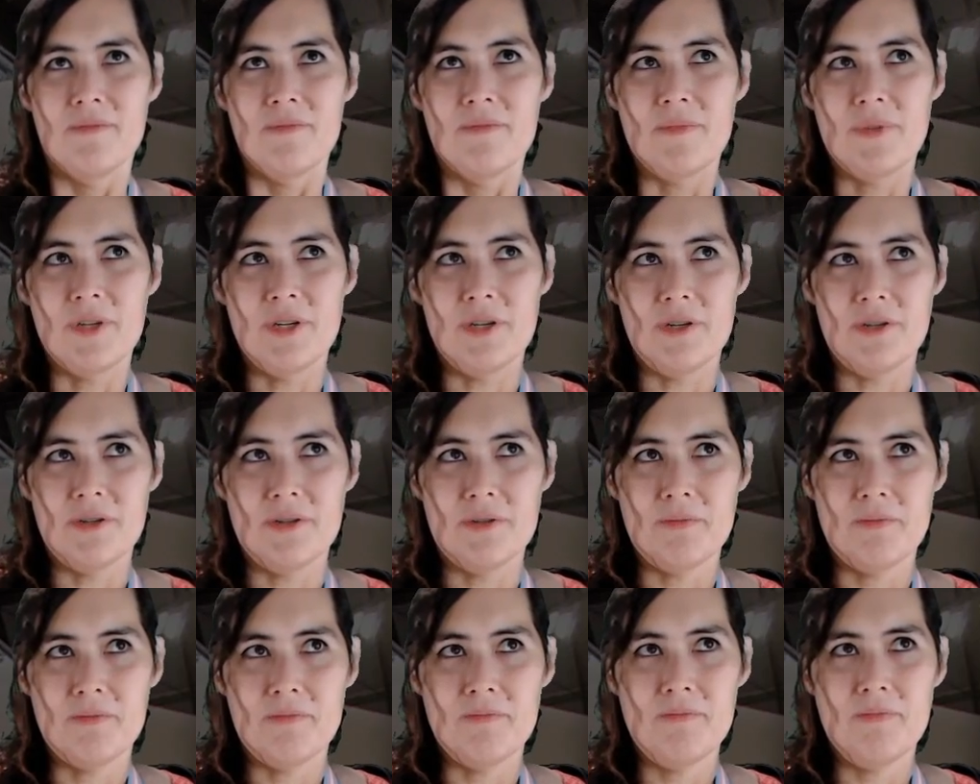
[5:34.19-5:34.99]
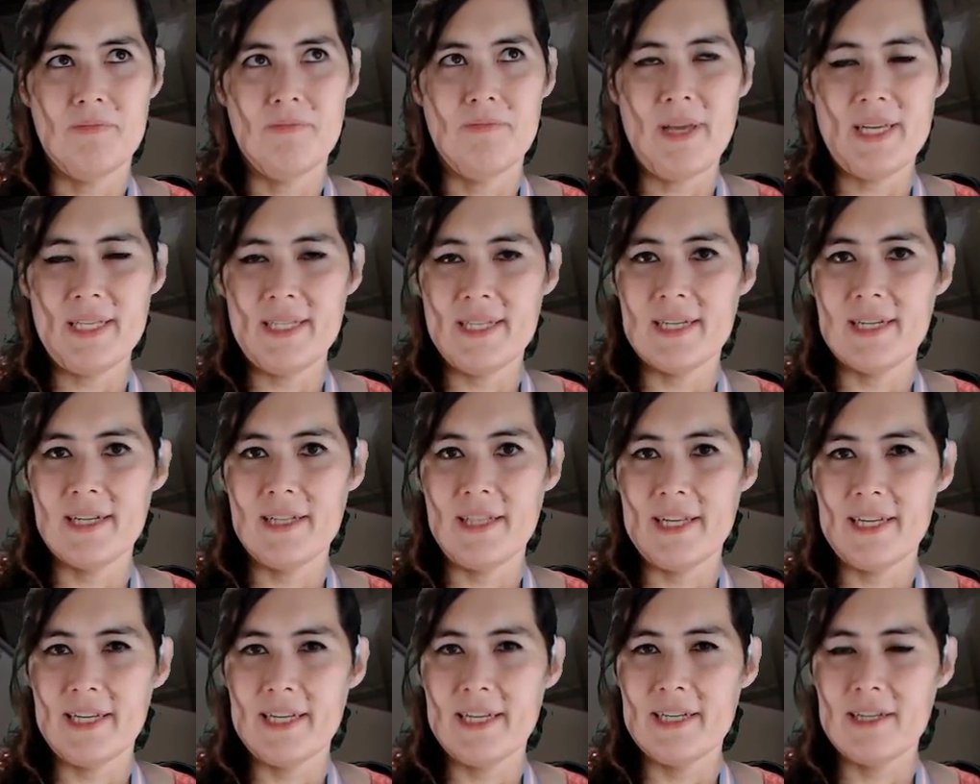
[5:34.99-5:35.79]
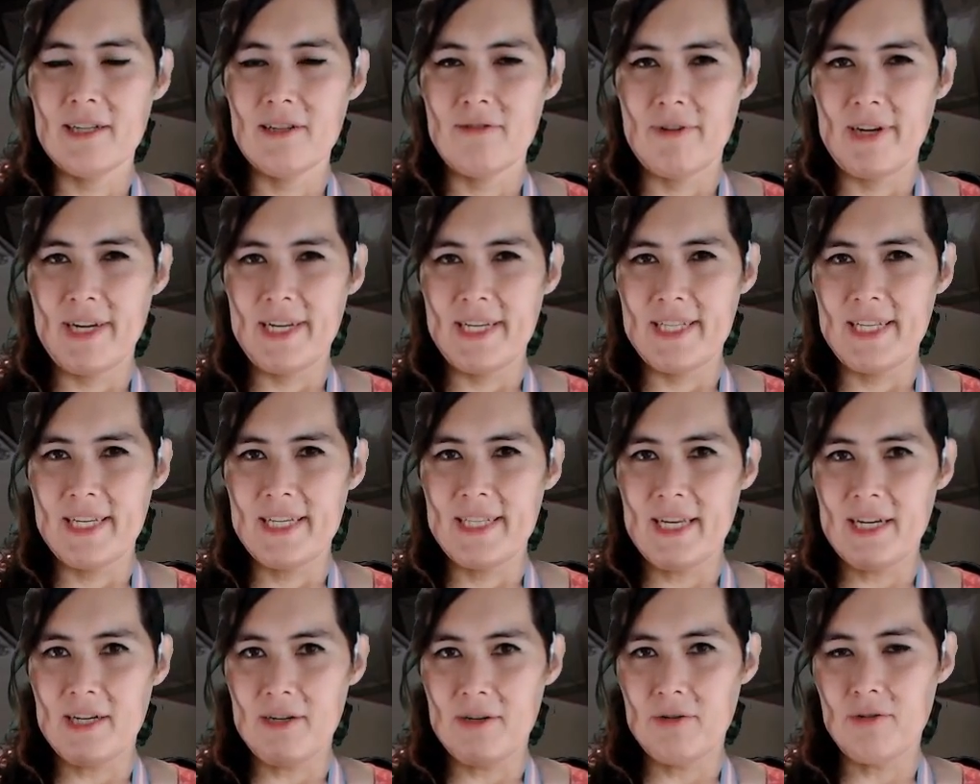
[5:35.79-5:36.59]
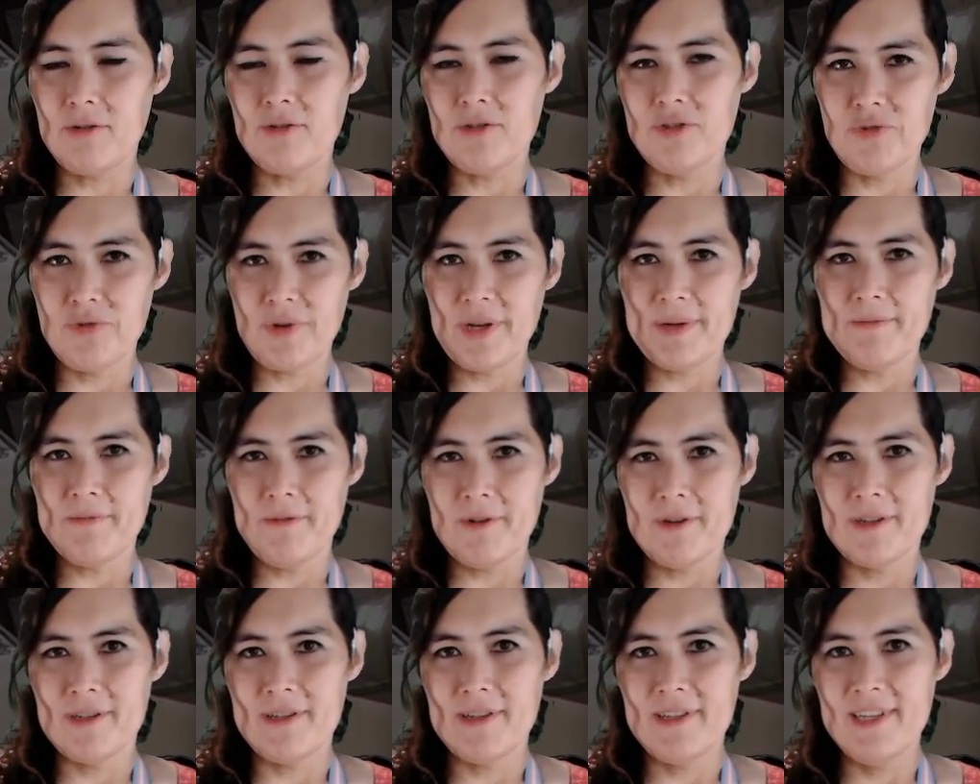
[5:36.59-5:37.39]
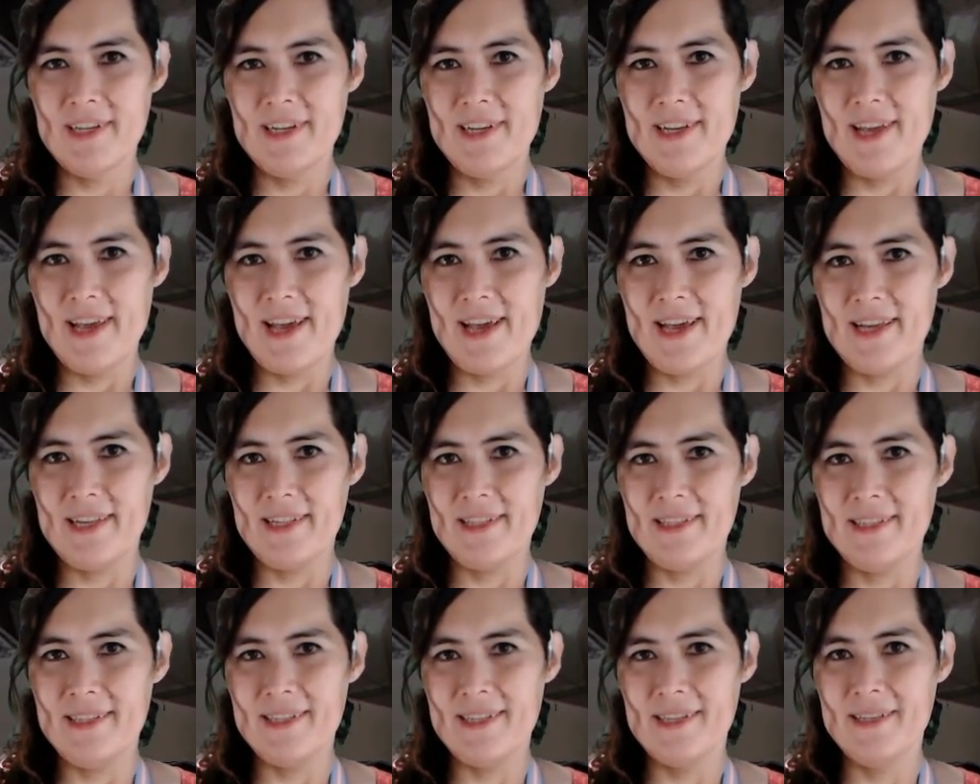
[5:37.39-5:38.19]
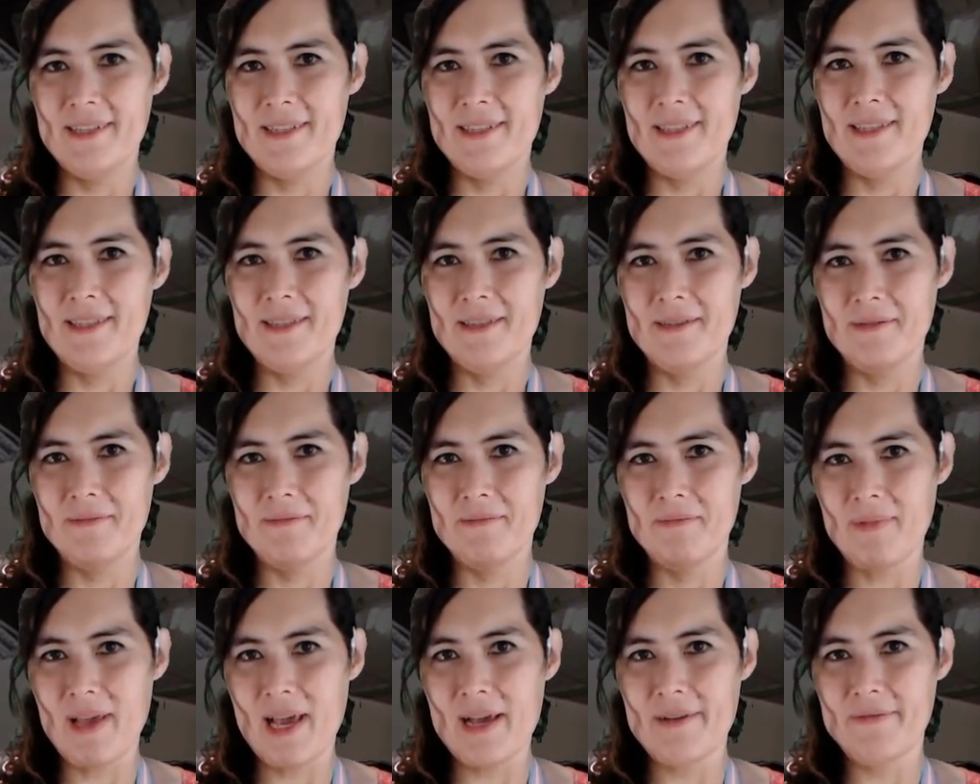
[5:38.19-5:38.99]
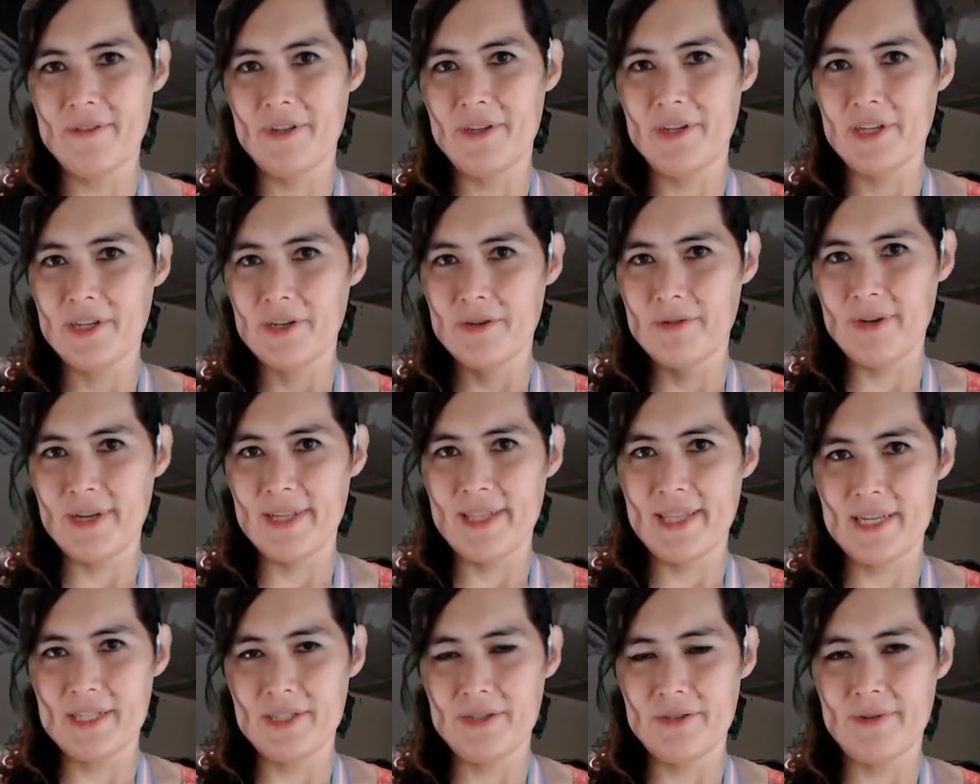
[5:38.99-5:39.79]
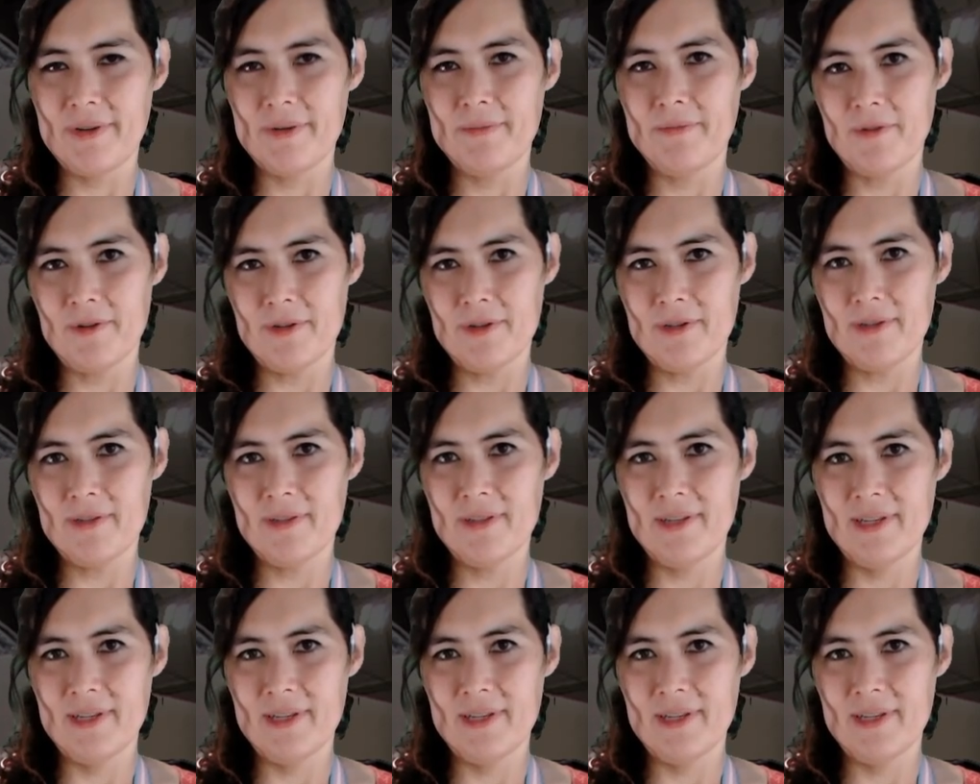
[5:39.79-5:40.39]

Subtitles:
you're basically creating a whole dream world. And after you create that dream world,